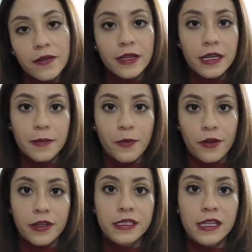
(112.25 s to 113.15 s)
of like a
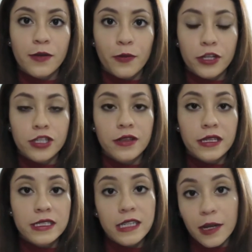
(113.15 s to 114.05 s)
birthday celebration
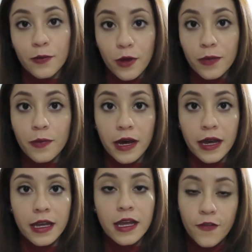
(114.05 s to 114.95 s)
this time with
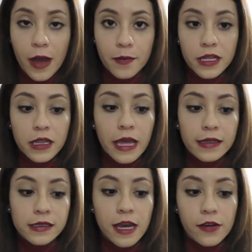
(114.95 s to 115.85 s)
my family.
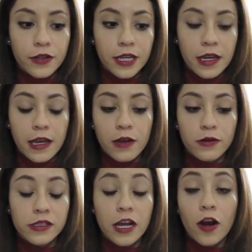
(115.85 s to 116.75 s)
Last Saturday it
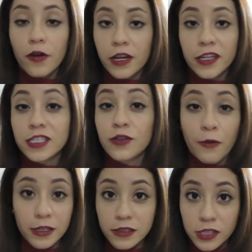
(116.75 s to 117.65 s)
was Ariana
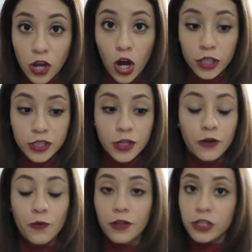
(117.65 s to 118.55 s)
Grande's
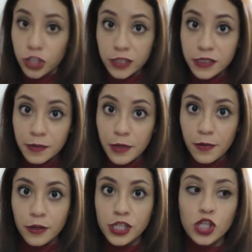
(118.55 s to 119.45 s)
concert with Justin
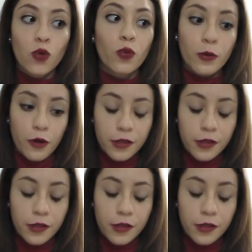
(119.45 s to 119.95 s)
Bieber, so we were